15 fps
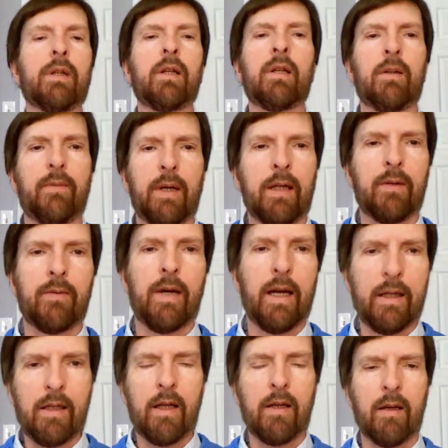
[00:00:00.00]
and innovative
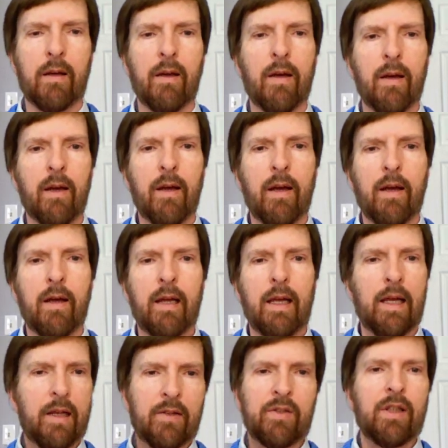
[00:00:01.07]
idea,
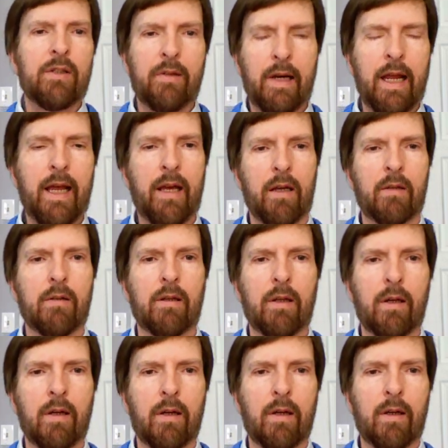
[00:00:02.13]
and it's in your head,
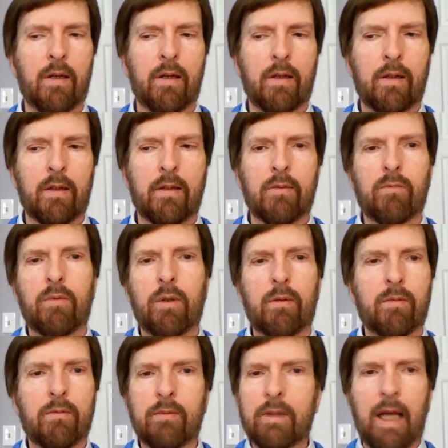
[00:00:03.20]

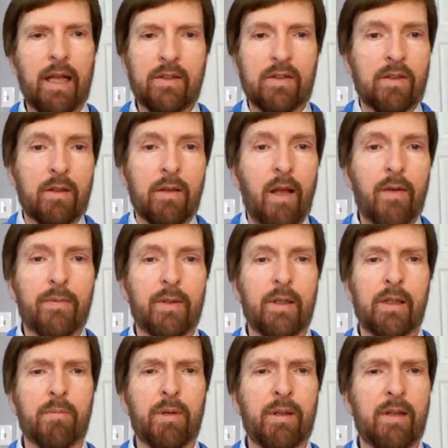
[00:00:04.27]
well, that's
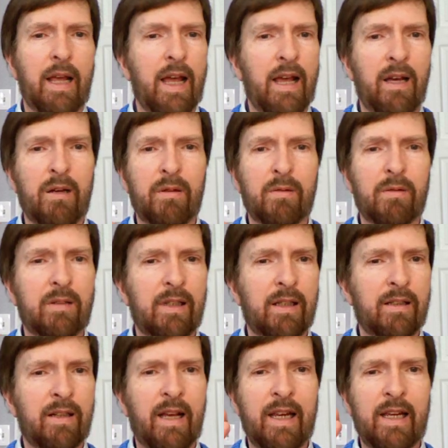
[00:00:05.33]
lovely, but how
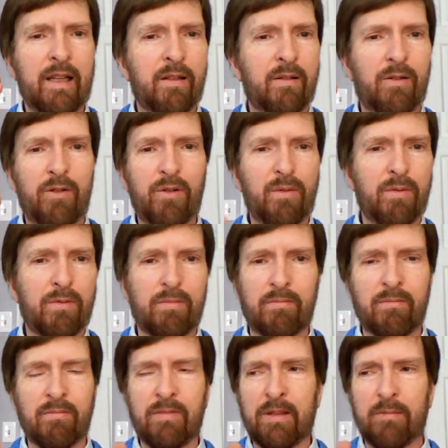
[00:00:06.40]
can I
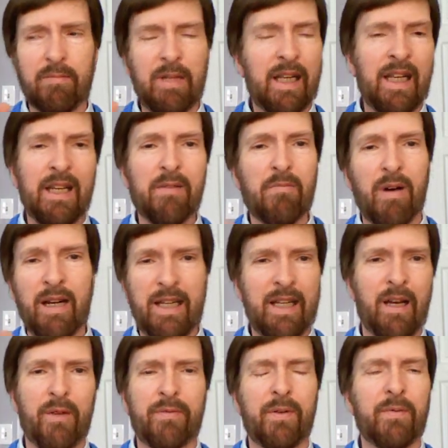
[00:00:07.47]
make any money
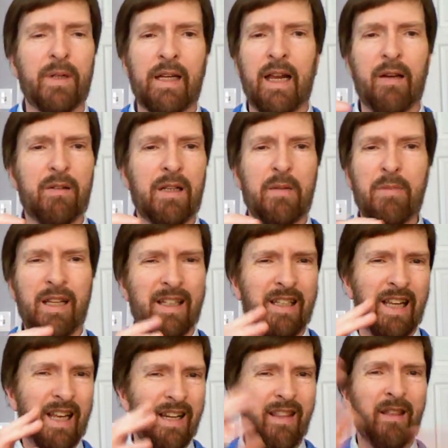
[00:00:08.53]
off of it? How can I make
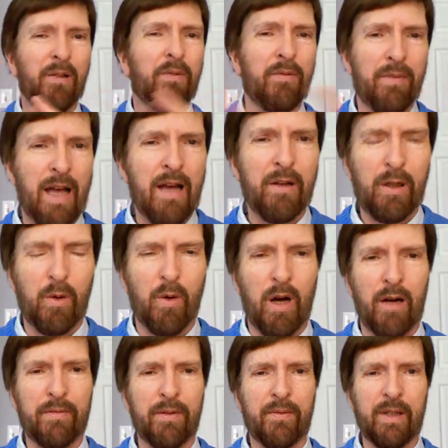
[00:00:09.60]
anything of value
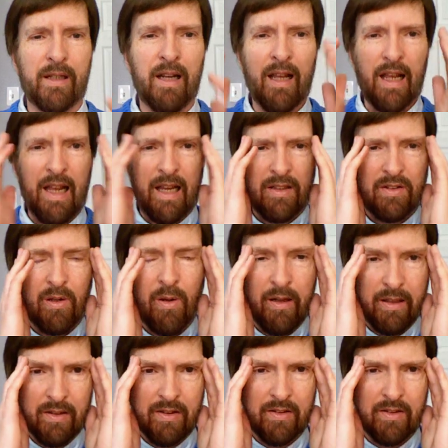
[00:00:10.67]
off of it as
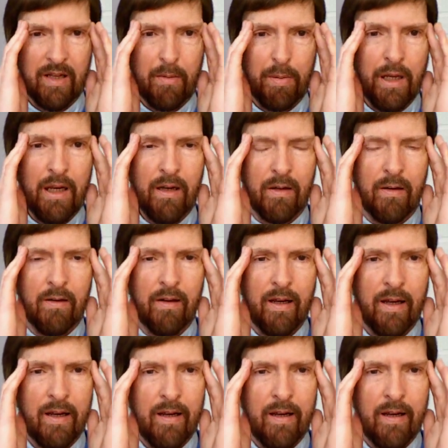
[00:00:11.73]
long as it's up here?